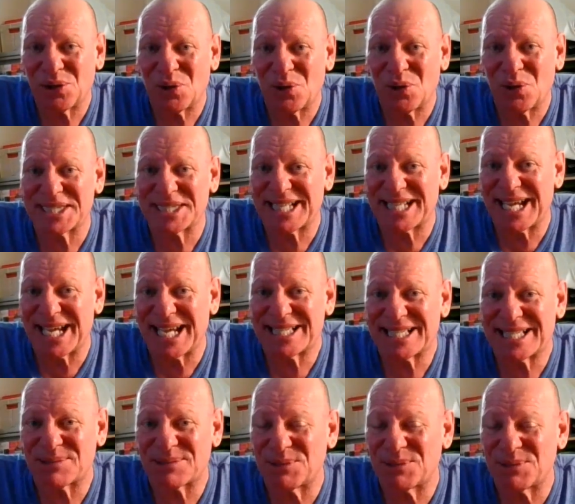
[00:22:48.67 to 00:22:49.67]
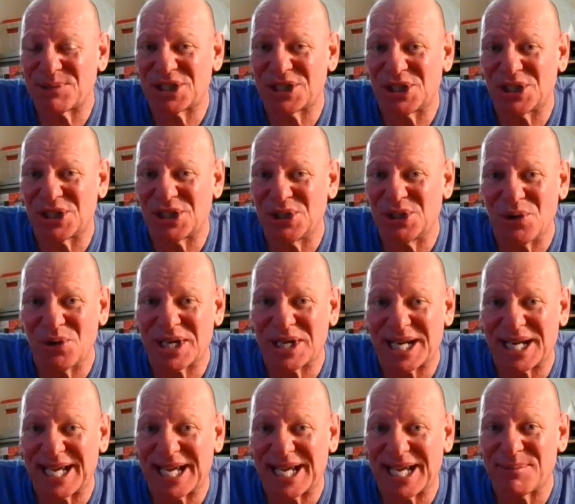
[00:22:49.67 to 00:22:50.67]
states, which your
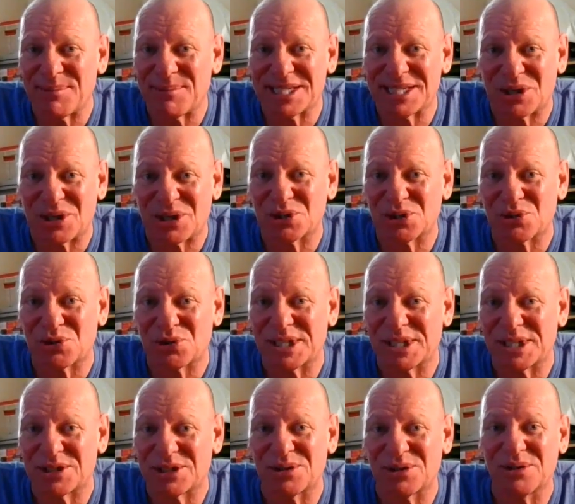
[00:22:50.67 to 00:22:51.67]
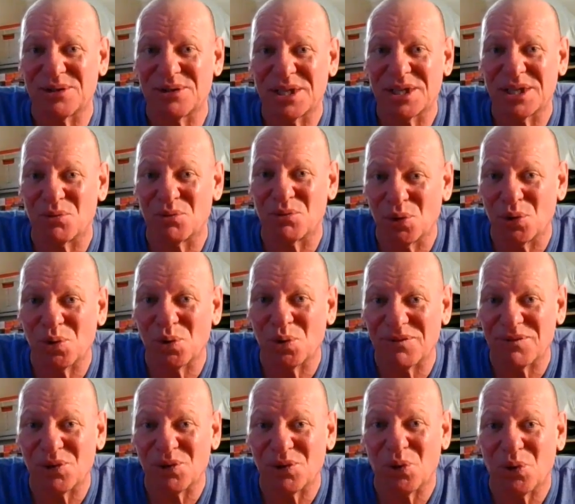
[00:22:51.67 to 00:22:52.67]
claim is contrary to rule
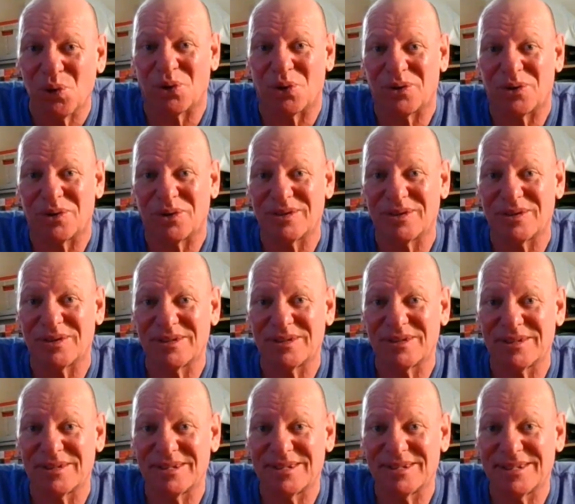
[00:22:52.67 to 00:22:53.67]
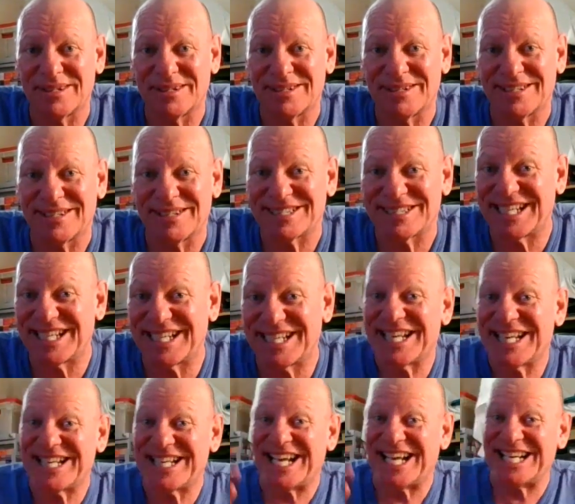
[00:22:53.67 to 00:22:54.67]
of law. See,
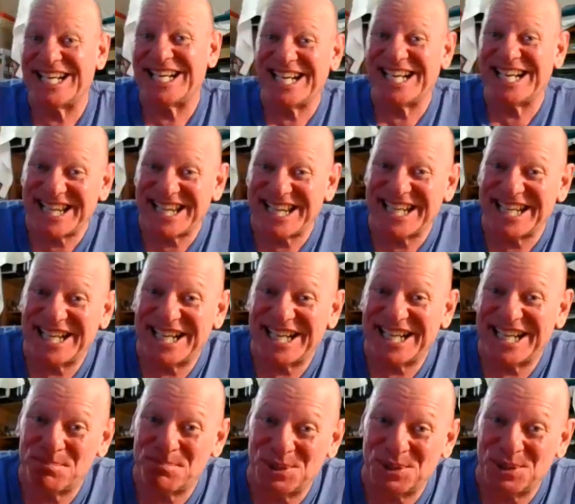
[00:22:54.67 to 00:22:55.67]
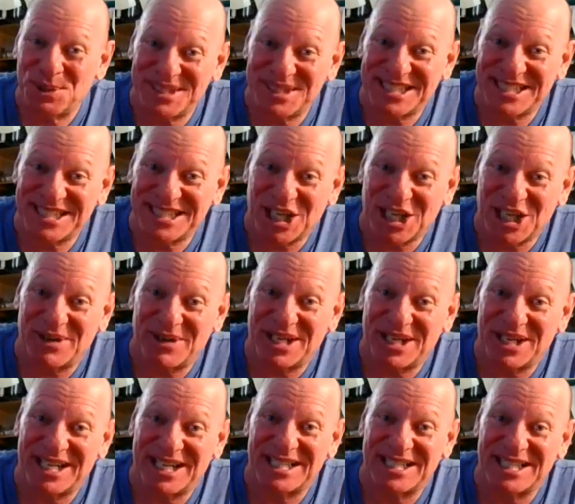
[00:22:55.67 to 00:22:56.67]
another beauty cherry
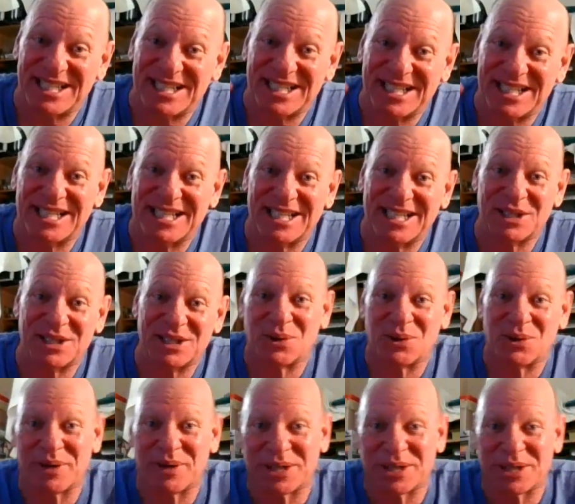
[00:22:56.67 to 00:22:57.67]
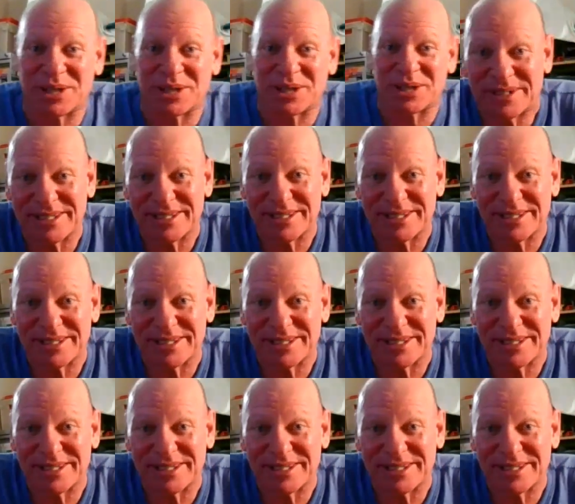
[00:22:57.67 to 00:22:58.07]
in the court record.